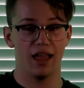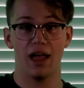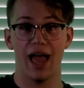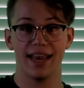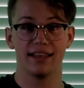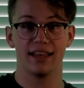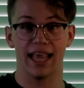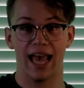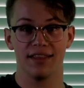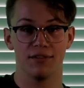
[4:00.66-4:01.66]
Add to
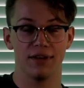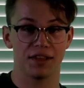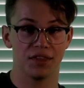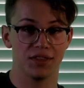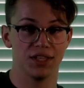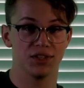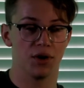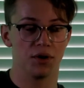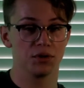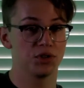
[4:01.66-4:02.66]
that the fact that these
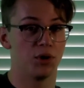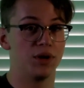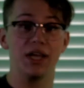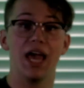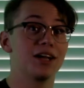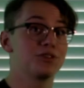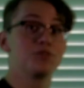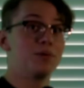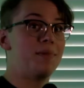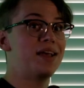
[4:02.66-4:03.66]
are Sony
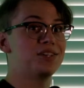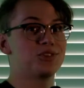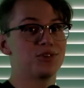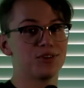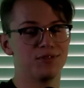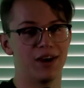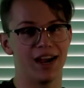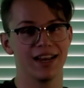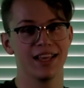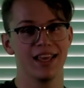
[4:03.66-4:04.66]
Extra Bass
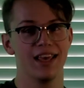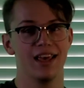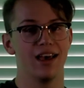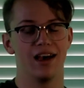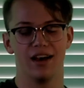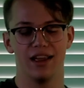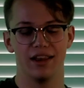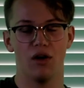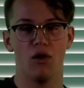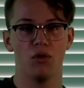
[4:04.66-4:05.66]
certified,
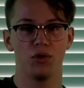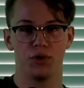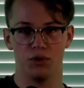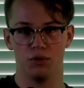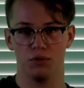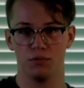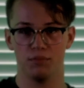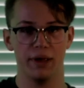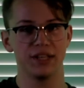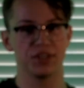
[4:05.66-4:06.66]
and all you
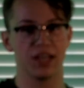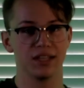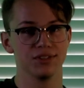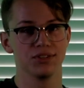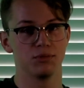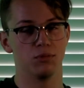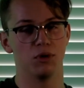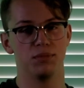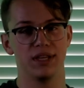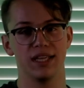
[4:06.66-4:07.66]
bass heads will
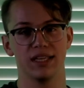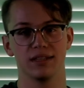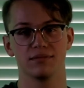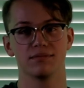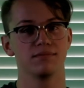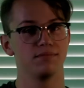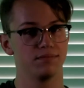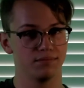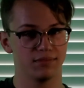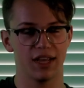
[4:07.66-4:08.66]
be
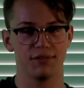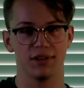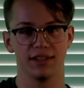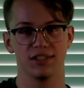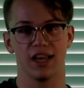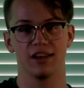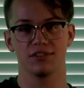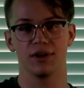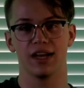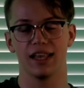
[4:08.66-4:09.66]
definitely
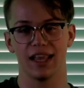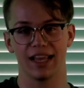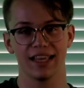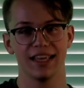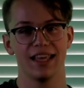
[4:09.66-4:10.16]
satisfied. Like,